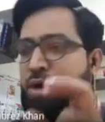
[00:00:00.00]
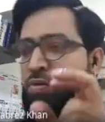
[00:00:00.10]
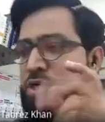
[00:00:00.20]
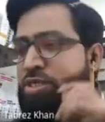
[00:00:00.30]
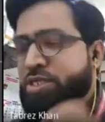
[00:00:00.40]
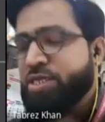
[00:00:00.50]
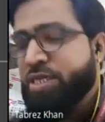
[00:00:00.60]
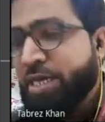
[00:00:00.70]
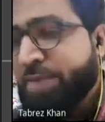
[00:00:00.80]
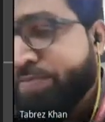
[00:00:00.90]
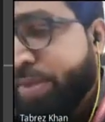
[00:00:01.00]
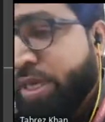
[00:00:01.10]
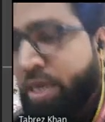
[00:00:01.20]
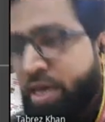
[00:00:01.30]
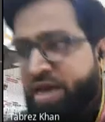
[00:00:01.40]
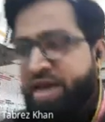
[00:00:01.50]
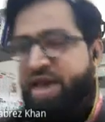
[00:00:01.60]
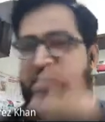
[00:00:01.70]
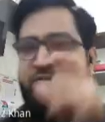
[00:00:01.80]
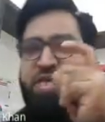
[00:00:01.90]
Now what is this name?
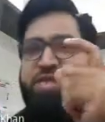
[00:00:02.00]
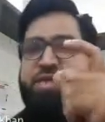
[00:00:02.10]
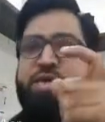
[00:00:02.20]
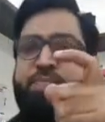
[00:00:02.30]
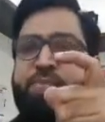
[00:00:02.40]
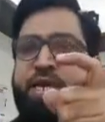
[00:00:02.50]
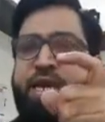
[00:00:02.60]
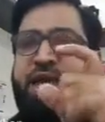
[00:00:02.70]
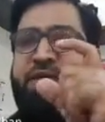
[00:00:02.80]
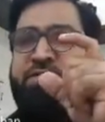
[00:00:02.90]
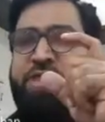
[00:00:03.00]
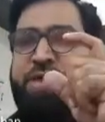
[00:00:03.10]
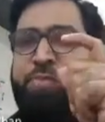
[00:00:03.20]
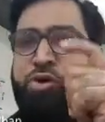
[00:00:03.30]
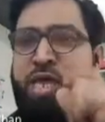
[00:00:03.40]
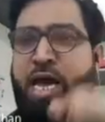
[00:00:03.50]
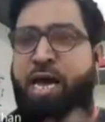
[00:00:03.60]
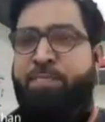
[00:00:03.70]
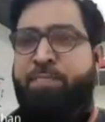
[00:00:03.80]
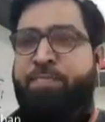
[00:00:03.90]
Every script, every
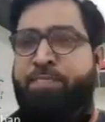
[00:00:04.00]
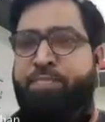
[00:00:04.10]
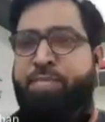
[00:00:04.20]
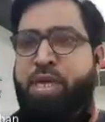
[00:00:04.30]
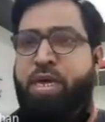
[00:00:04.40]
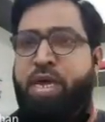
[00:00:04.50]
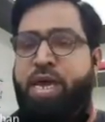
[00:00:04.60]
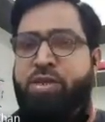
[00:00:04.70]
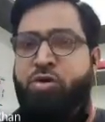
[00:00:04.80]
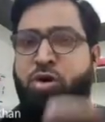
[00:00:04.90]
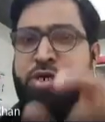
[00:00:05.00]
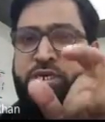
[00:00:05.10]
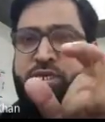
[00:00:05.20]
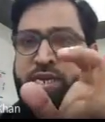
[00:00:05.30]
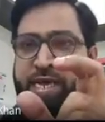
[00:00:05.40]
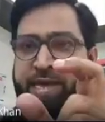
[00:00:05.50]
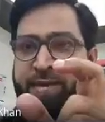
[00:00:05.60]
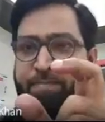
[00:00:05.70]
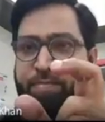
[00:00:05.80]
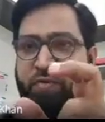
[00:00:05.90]
program has got its
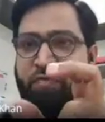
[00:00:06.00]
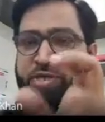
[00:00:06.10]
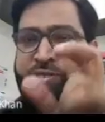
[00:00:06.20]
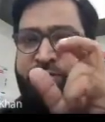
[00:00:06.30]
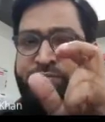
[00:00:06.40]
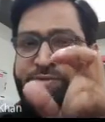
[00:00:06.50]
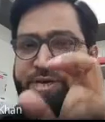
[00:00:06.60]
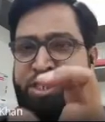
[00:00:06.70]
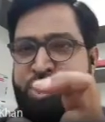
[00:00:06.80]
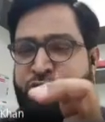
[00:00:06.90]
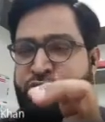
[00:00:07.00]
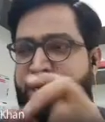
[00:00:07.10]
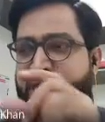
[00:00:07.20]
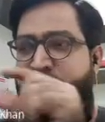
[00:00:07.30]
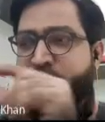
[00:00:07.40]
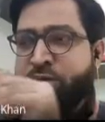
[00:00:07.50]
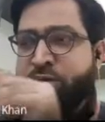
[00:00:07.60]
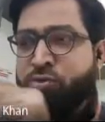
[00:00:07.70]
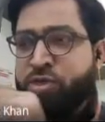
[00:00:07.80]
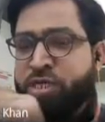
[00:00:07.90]
name which is registered
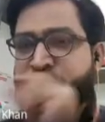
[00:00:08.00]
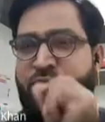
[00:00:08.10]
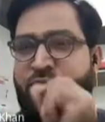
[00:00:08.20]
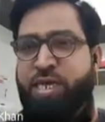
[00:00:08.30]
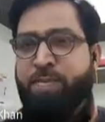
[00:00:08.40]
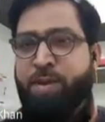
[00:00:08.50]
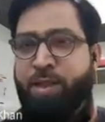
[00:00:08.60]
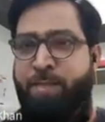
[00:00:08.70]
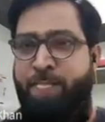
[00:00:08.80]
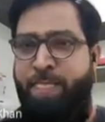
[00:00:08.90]
into this variable.